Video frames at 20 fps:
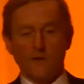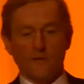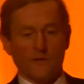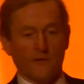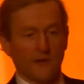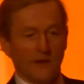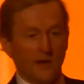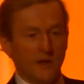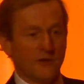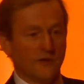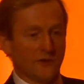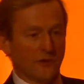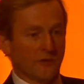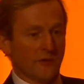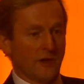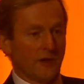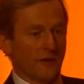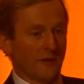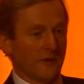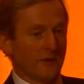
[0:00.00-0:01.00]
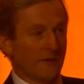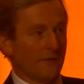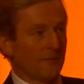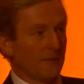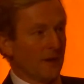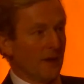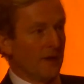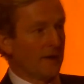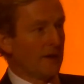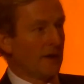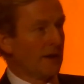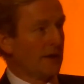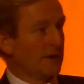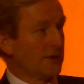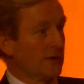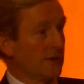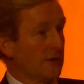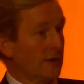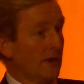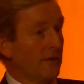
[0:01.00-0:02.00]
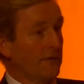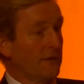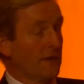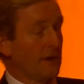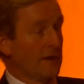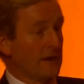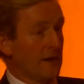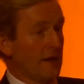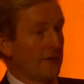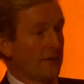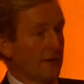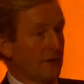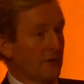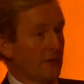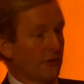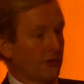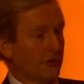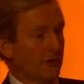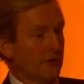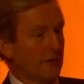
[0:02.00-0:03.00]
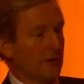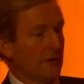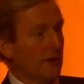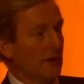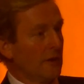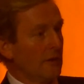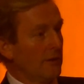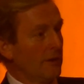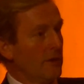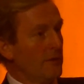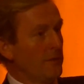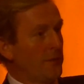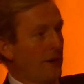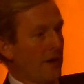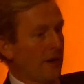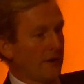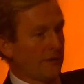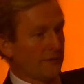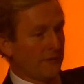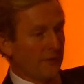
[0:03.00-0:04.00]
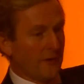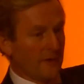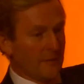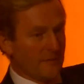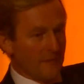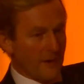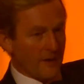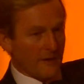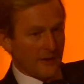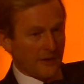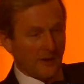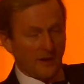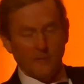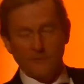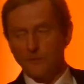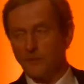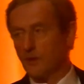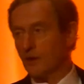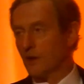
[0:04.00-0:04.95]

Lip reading: for integrated analysis of the Atlantic Ocean with impact on America